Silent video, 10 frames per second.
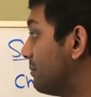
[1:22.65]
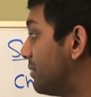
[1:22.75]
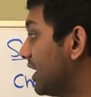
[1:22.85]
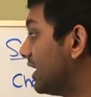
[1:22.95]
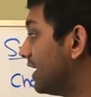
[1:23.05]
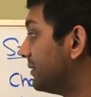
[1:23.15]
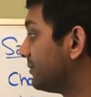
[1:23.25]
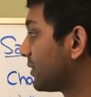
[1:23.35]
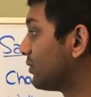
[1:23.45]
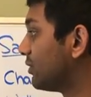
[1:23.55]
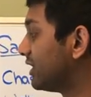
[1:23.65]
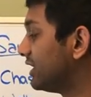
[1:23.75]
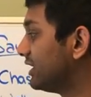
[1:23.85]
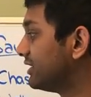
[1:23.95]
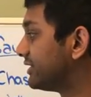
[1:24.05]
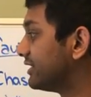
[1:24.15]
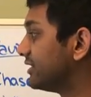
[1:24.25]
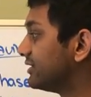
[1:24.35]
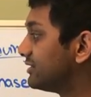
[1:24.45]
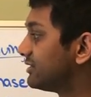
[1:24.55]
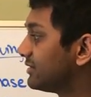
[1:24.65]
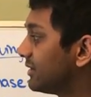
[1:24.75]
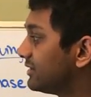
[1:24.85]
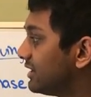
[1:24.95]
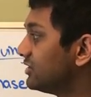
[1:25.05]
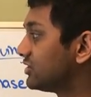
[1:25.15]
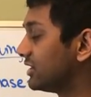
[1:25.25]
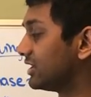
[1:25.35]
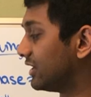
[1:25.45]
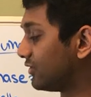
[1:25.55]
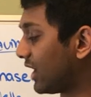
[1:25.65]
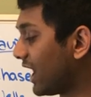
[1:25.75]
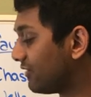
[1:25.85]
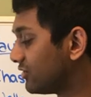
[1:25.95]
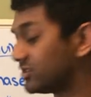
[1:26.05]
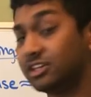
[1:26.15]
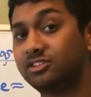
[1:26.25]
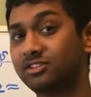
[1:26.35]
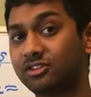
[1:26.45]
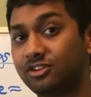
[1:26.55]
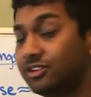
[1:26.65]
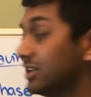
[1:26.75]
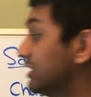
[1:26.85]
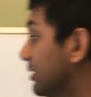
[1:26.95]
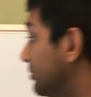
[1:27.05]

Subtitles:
But what it is essentially, if you average these 13